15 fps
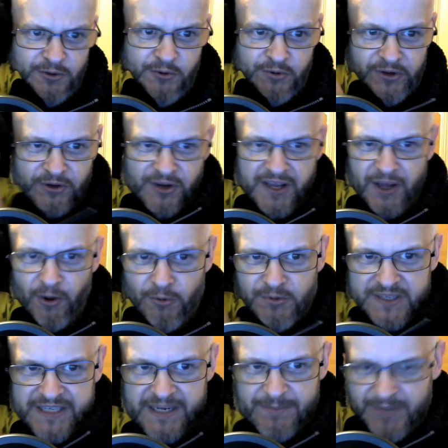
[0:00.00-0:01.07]
Oh, you're cold
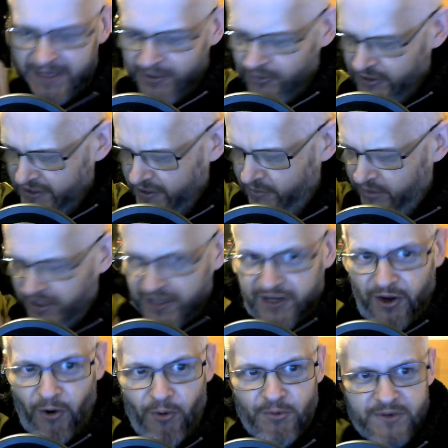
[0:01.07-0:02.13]
TB, you're so
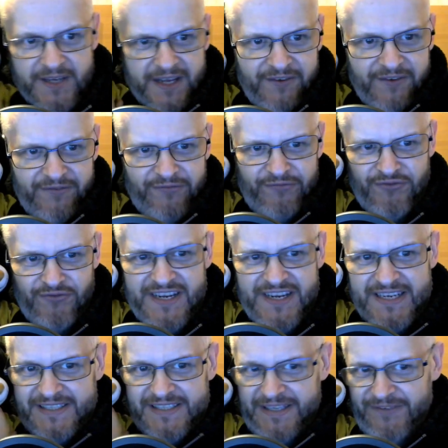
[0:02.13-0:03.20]
cold.
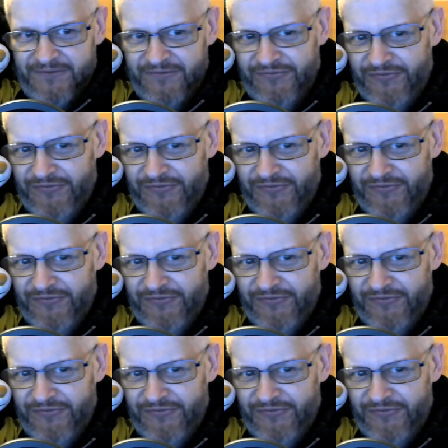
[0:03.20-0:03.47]
Freezing.